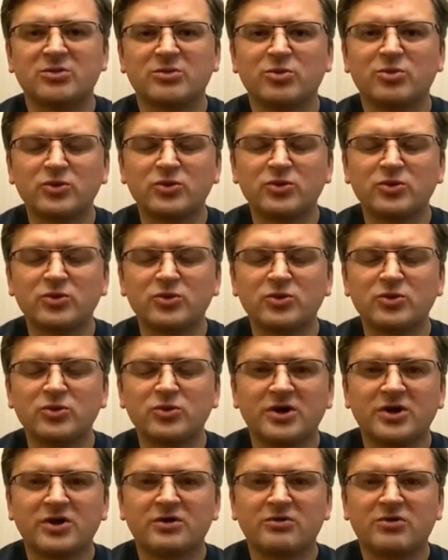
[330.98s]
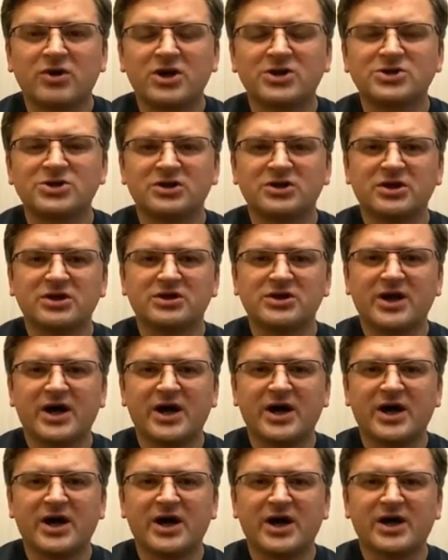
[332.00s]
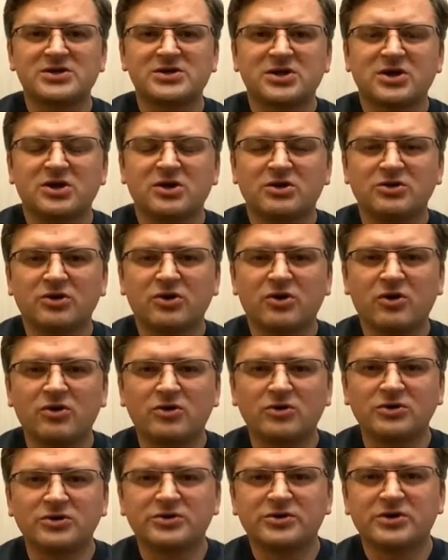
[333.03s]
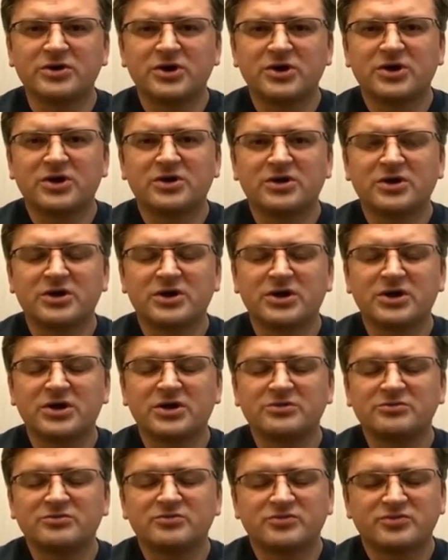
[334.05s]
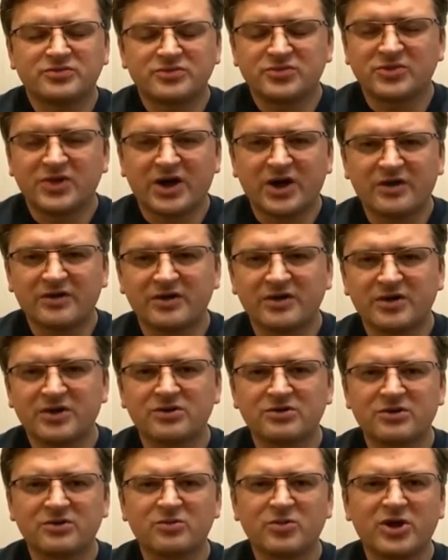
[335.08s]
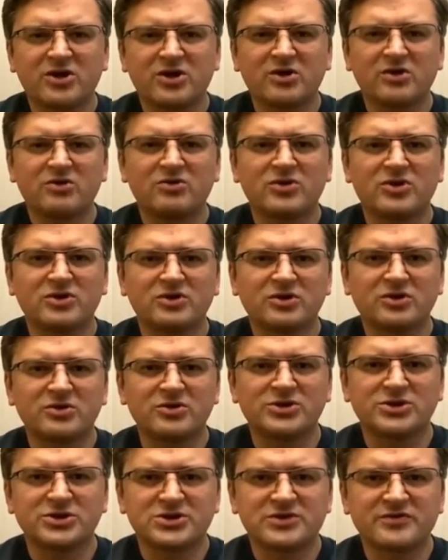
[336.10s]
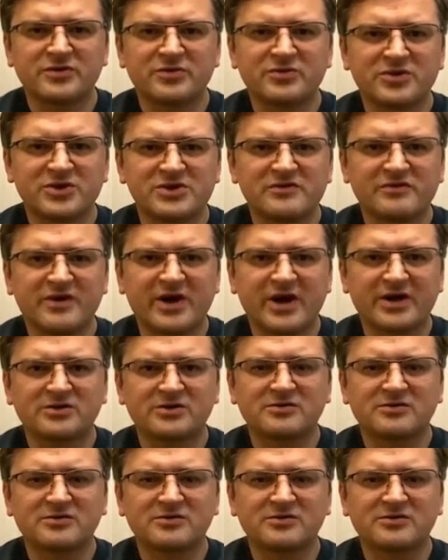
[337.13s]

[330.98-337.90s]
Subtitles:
putting Russian attacks on hold. I think you can make your own conclusions from this fact.